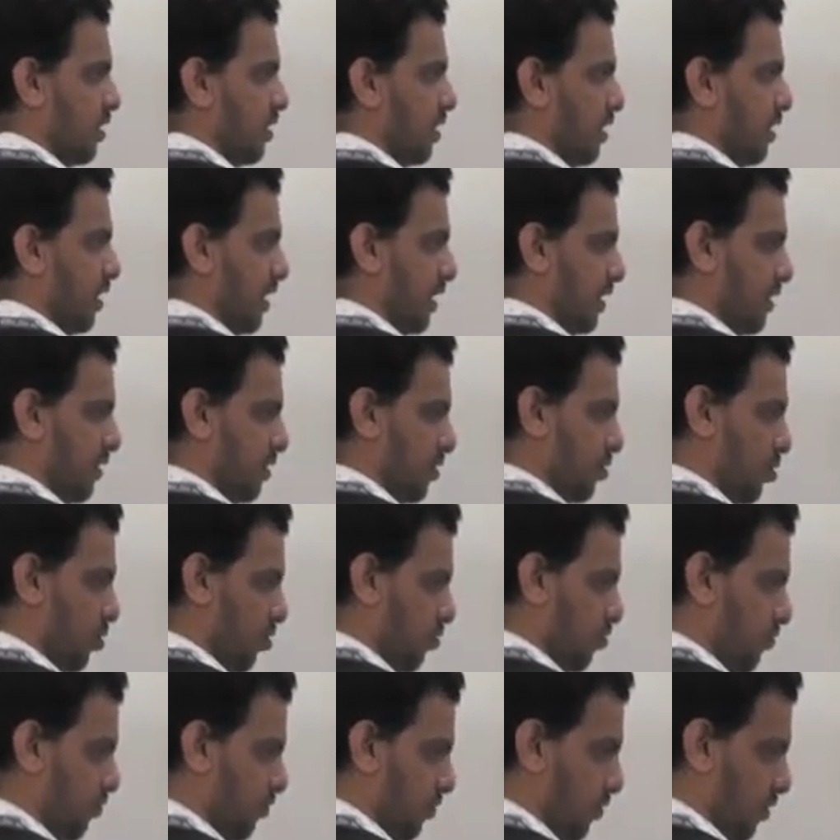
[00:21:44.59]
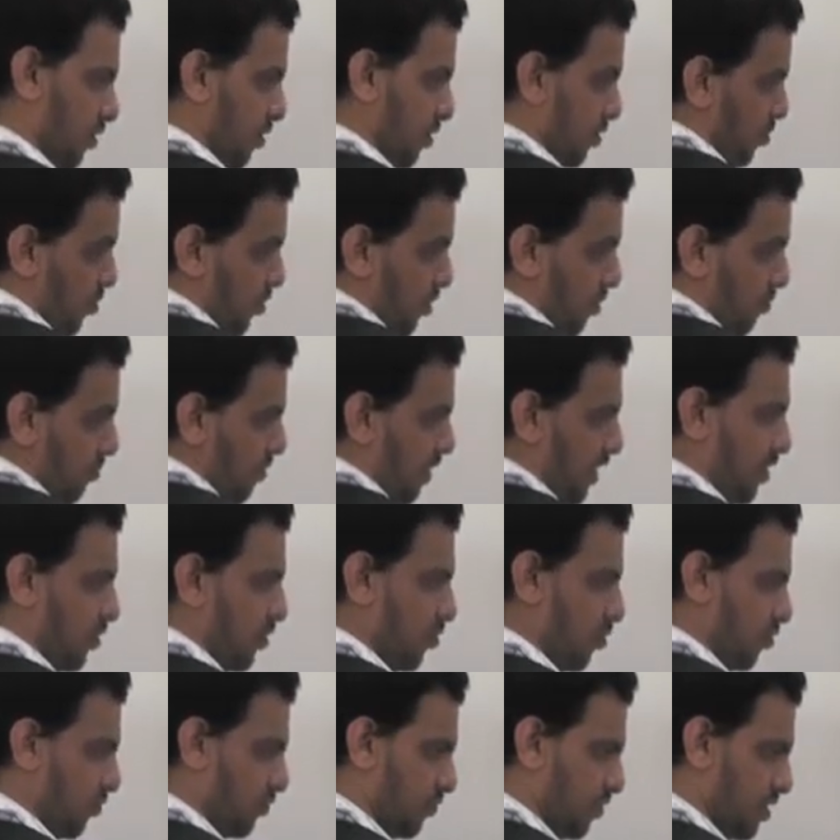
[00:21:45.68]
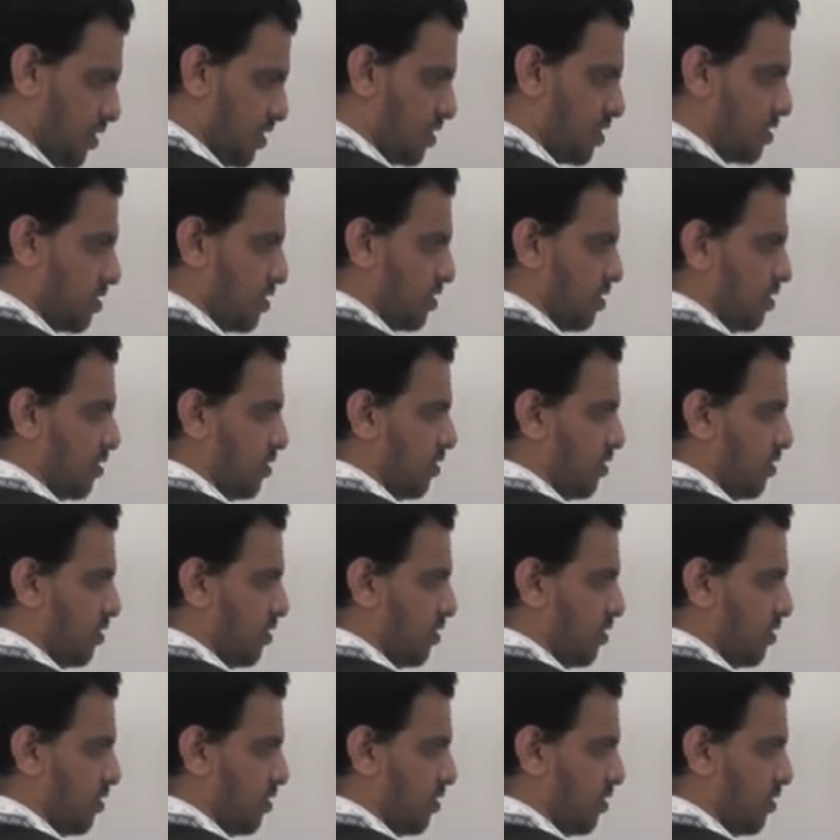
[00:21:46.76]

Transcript: Length of breadth of this